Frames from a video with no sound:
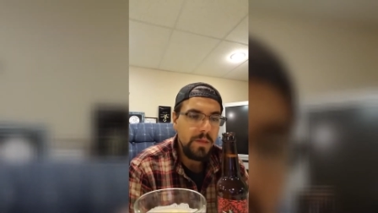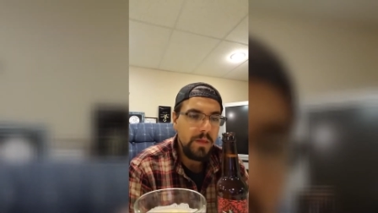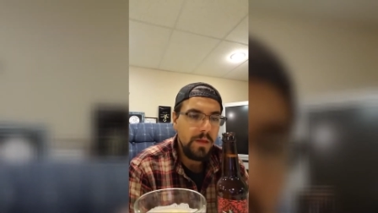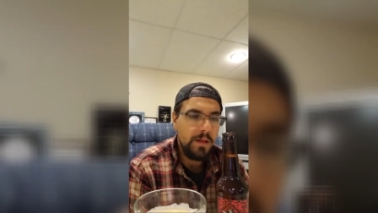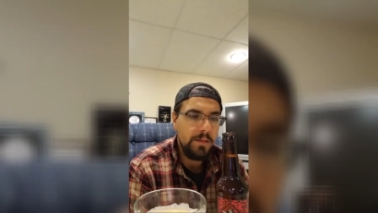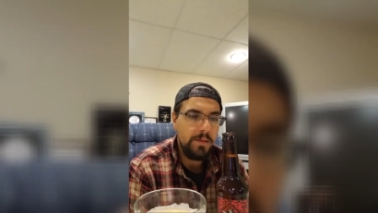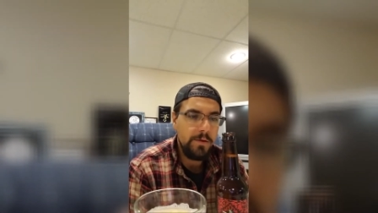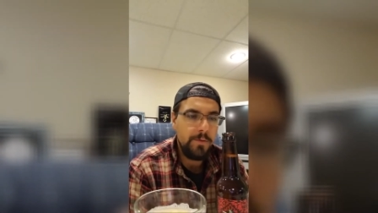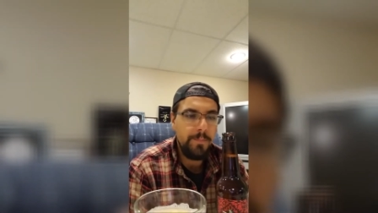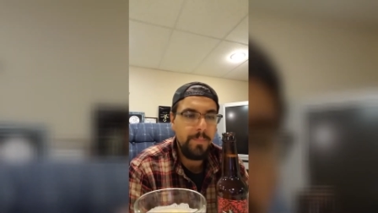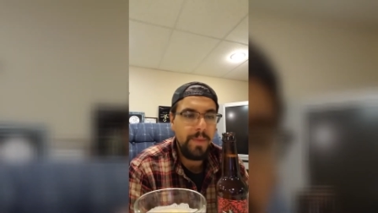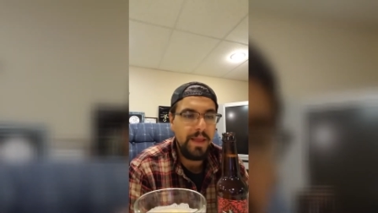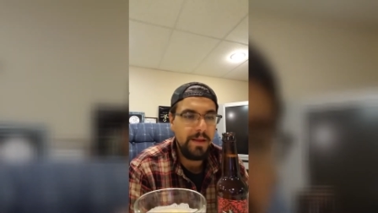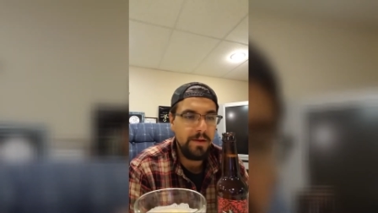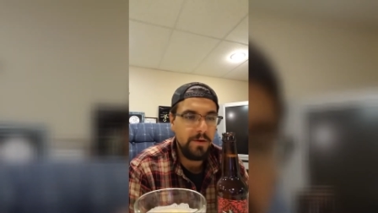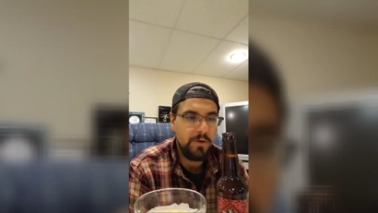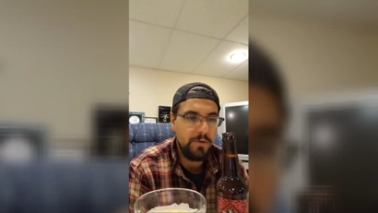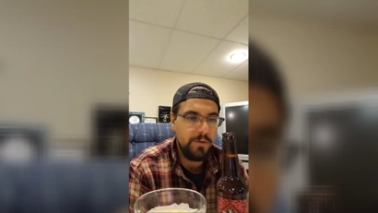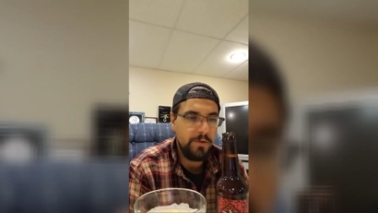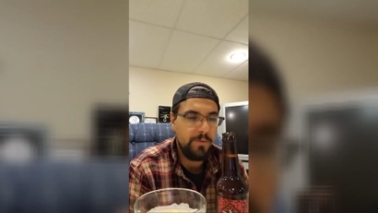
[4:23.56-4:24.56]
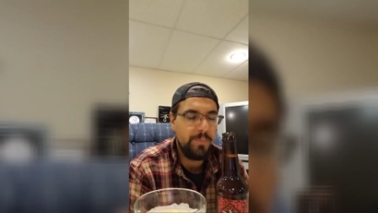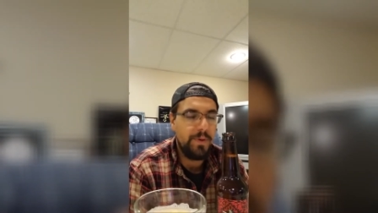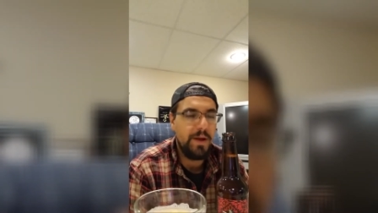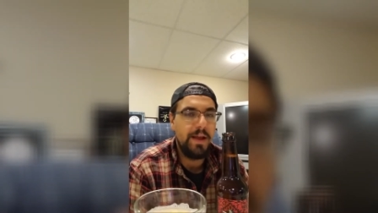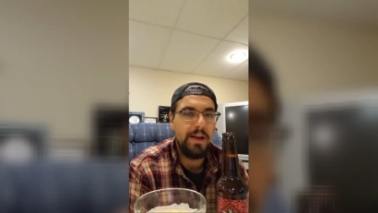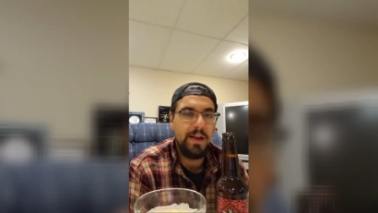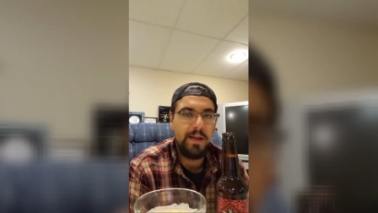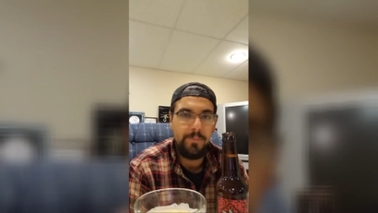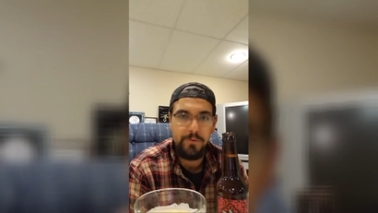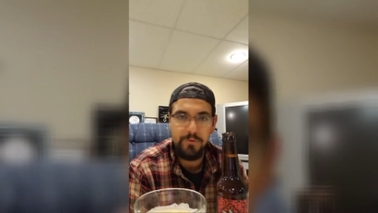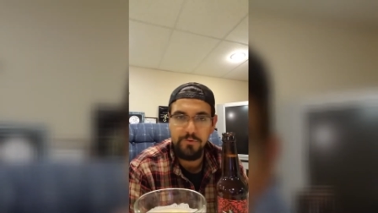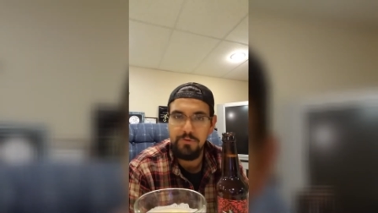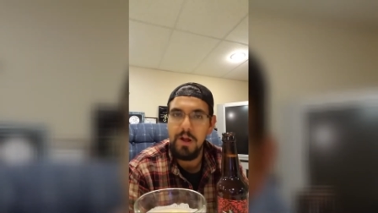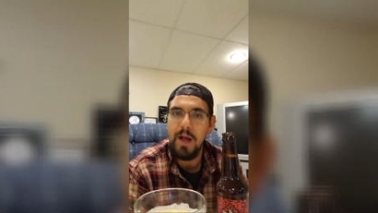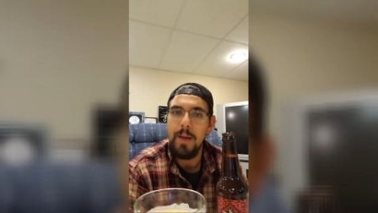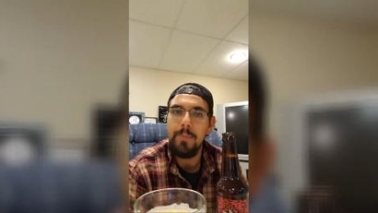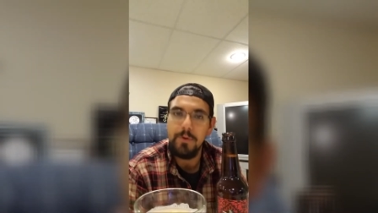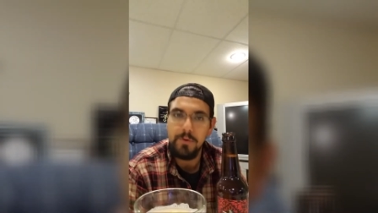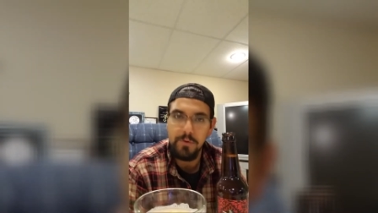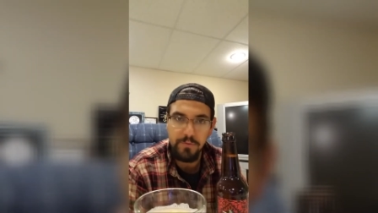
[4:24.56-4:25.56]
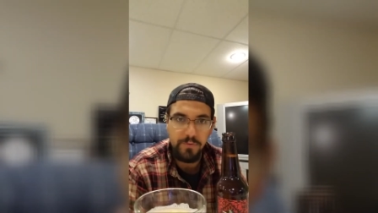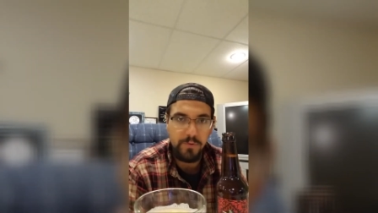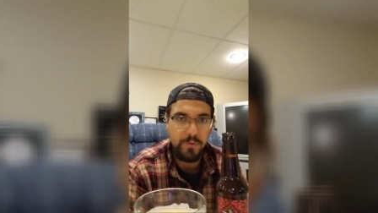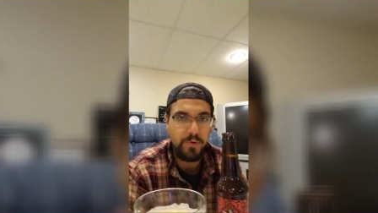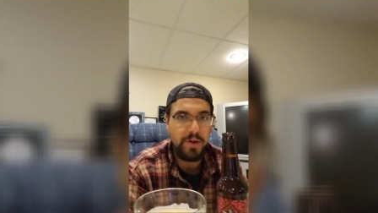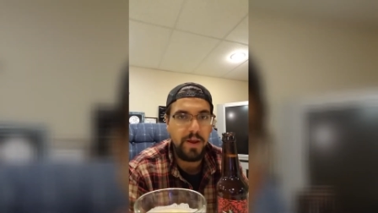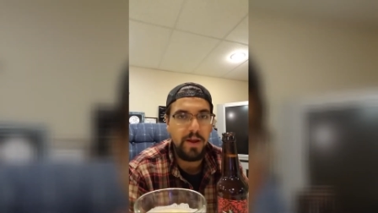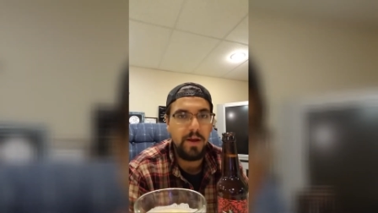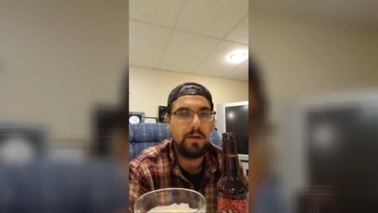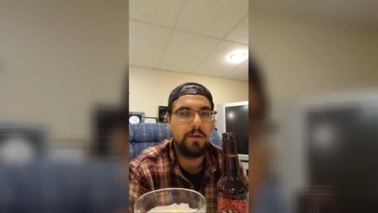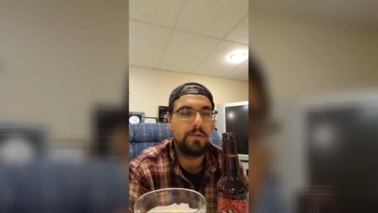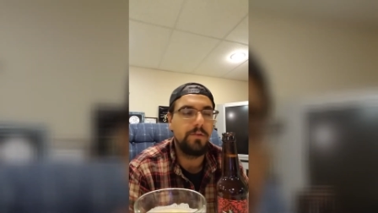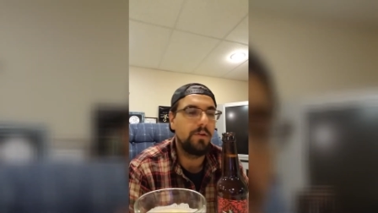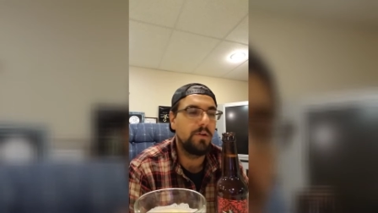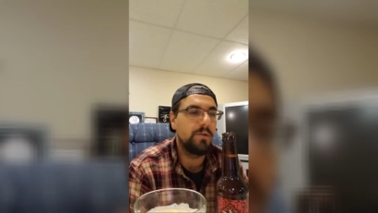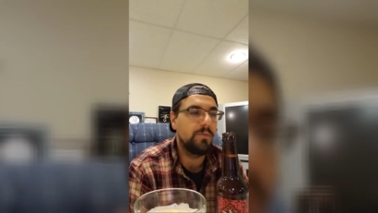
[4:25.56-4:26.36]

little mango, a little pineapple, tropical fruit character.